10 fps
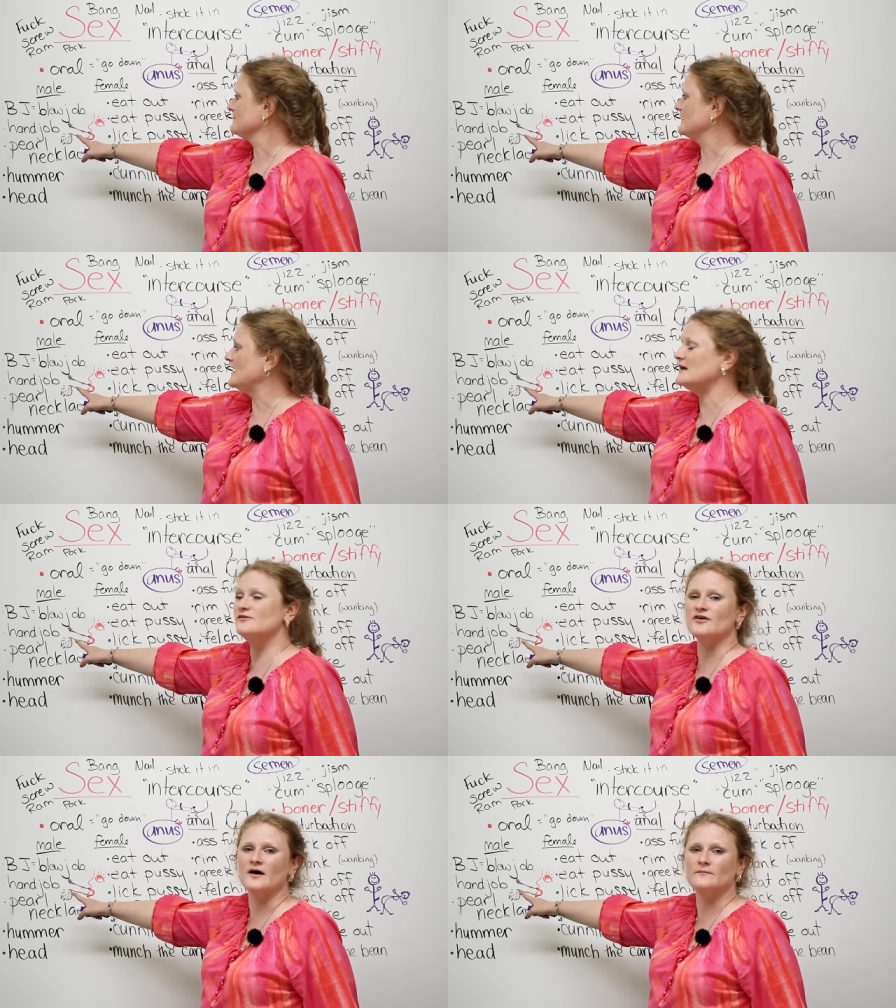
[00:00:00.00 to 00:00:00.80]
Hand
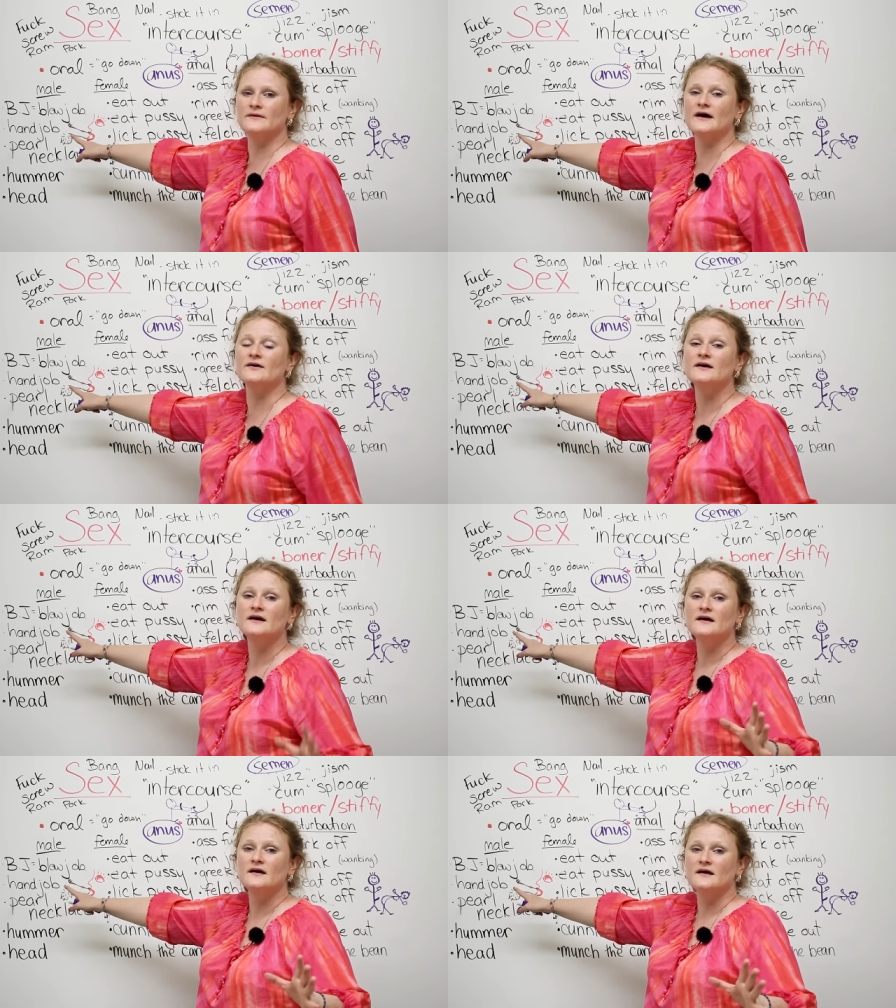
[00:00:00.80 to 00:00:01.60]
job. Now,
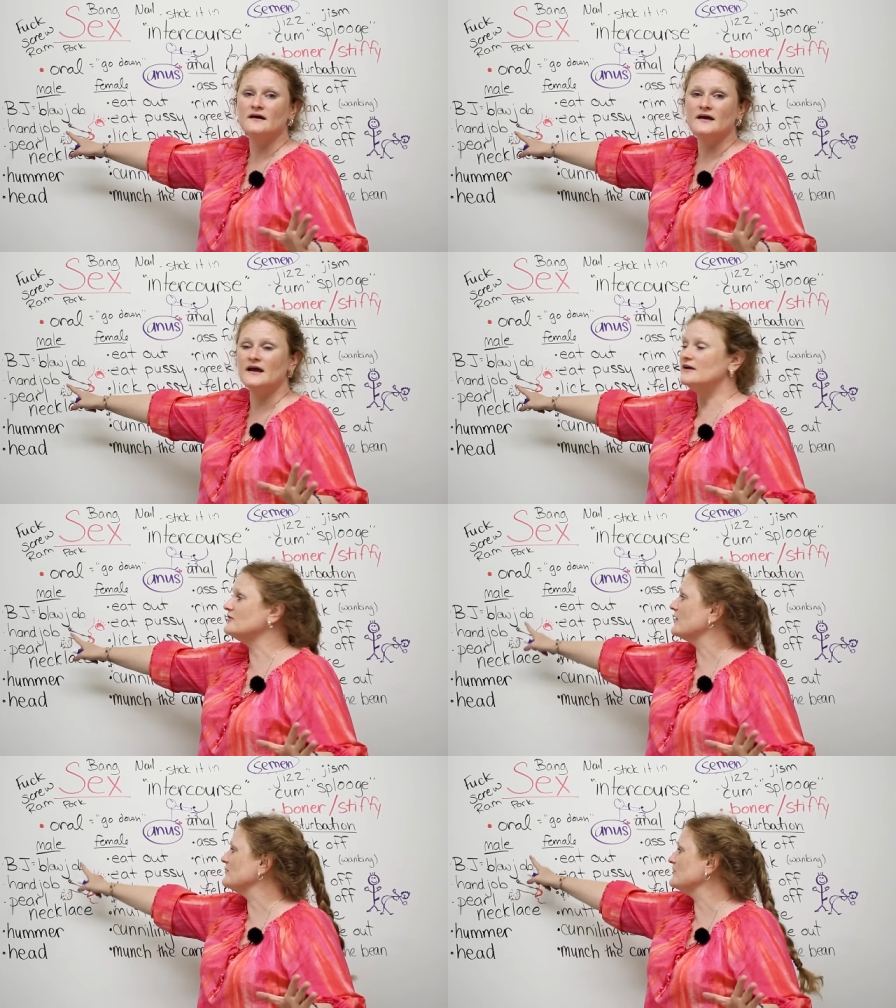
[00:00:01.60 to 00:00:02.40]
hand
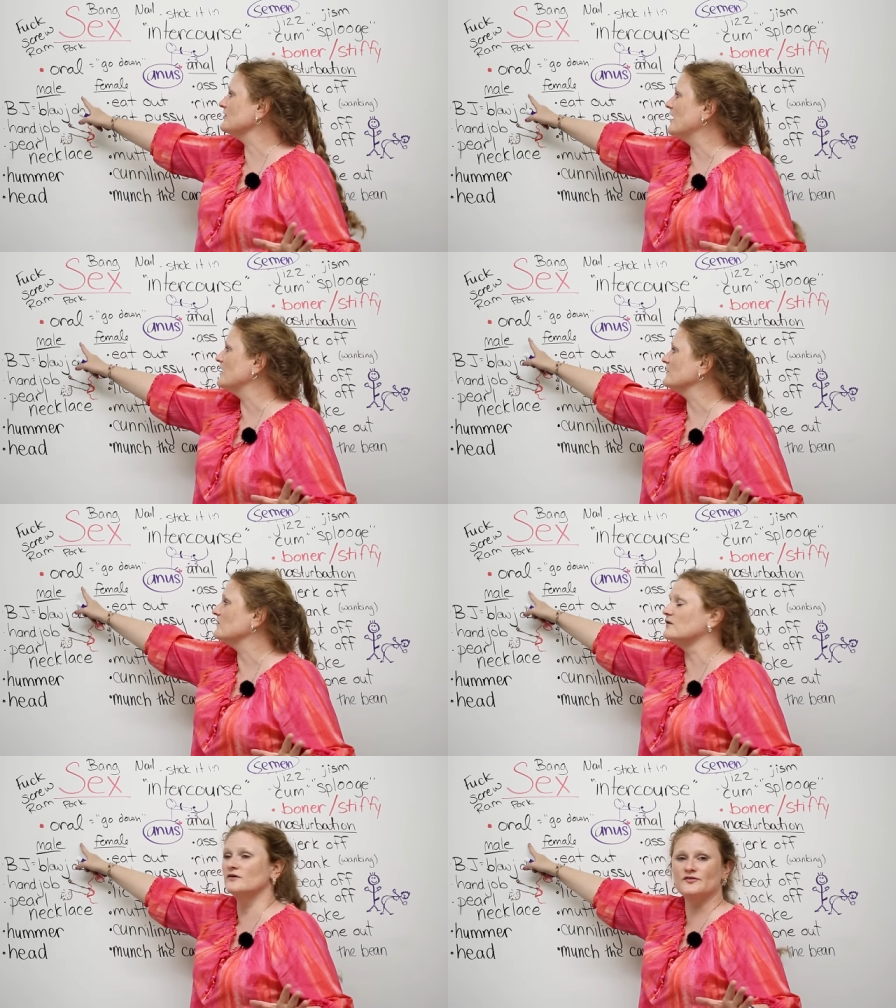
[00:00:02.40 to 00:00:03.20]
job is not
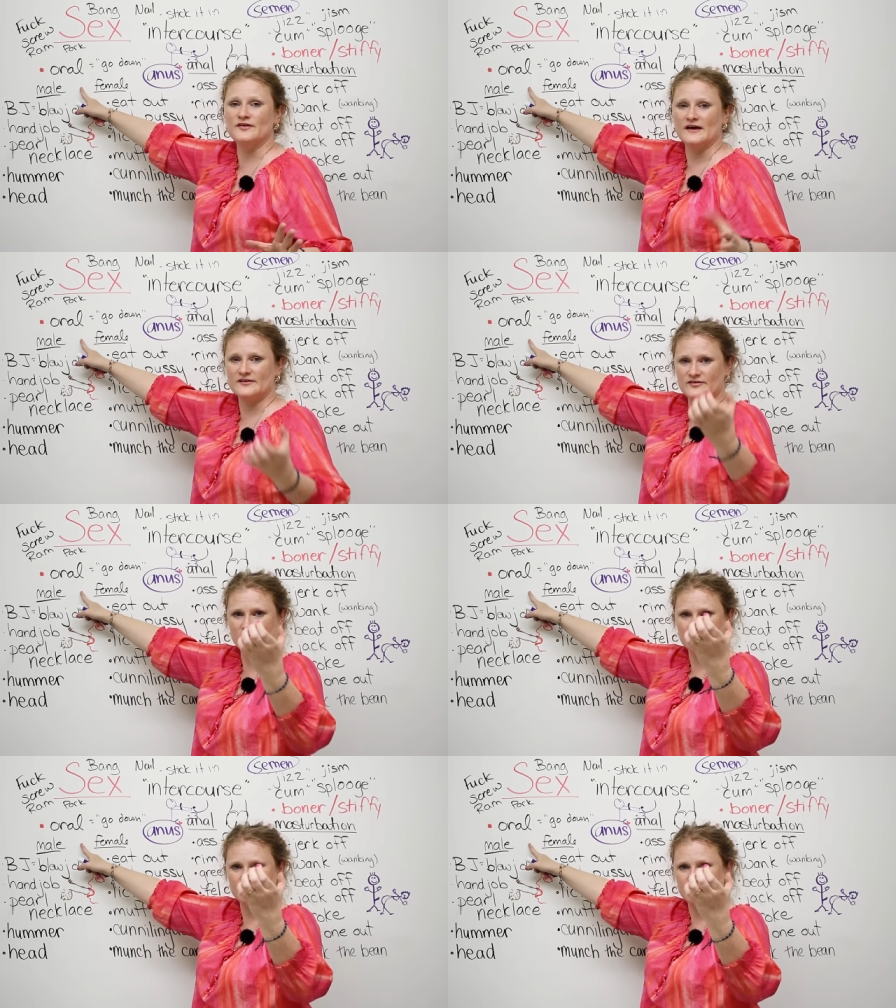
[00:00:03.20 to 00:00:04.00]
oral sex.
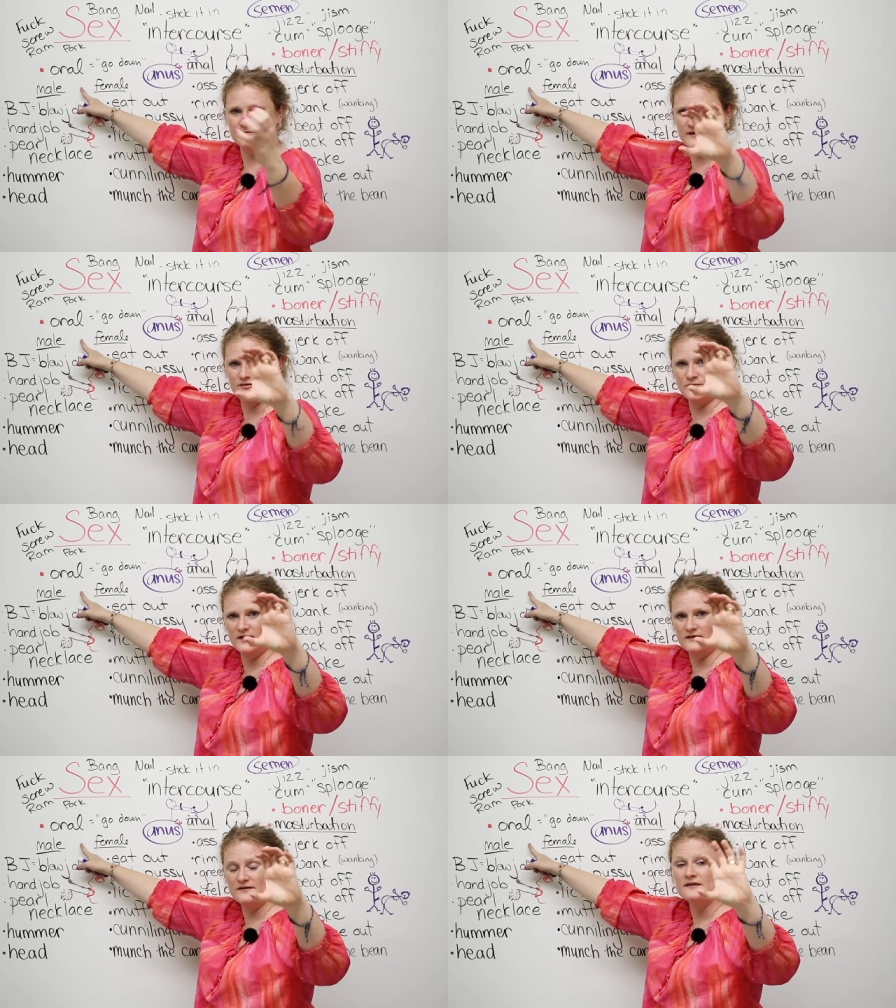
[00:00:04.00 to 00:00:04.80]
Guess
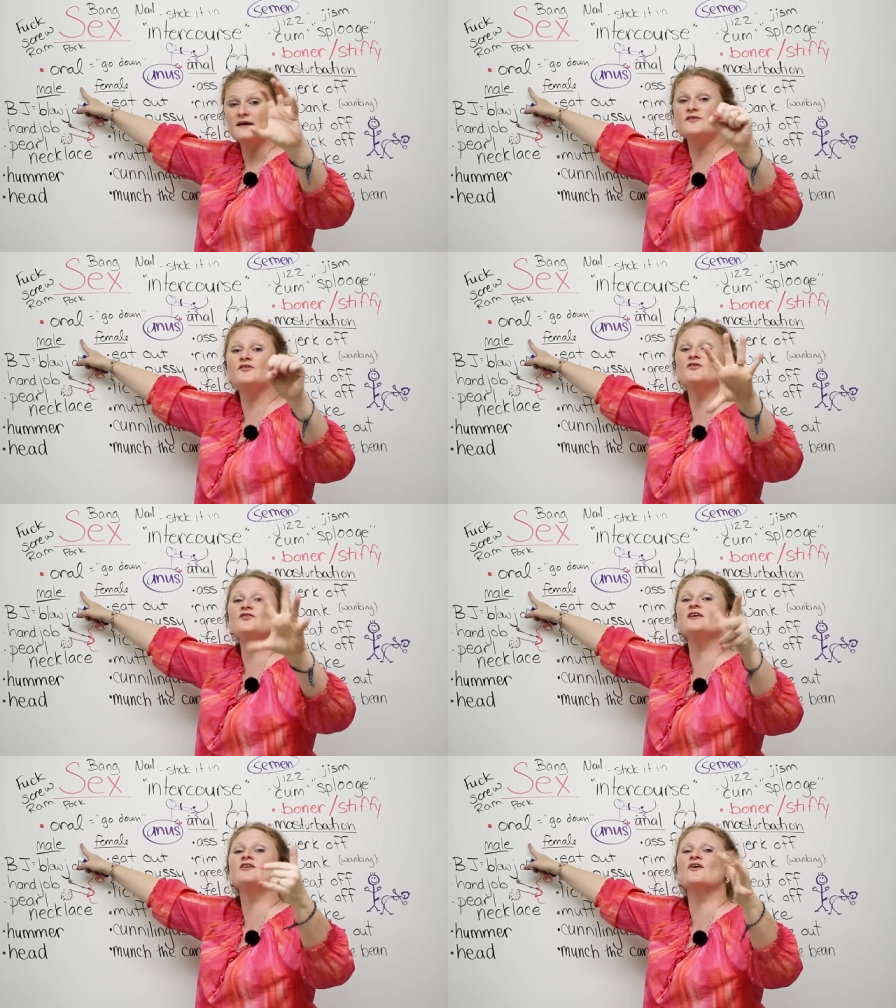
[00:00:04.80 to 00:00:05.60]
what? It's
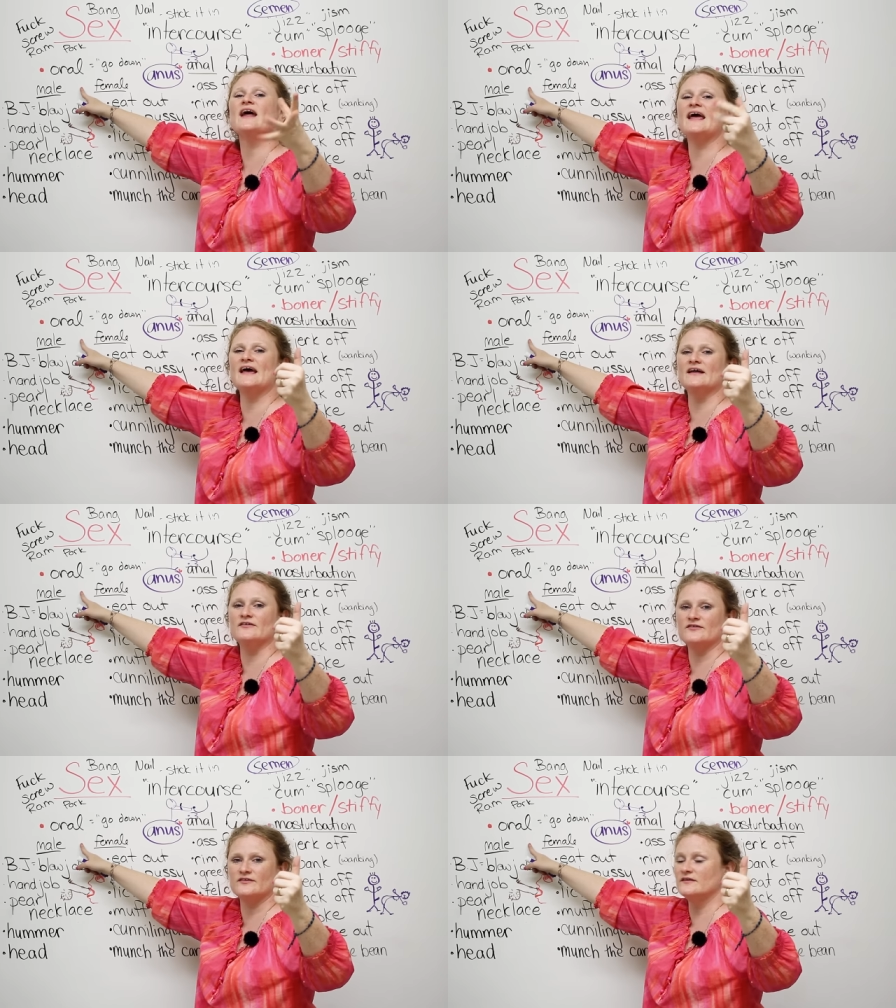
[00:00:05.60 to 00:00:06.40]
using your hand.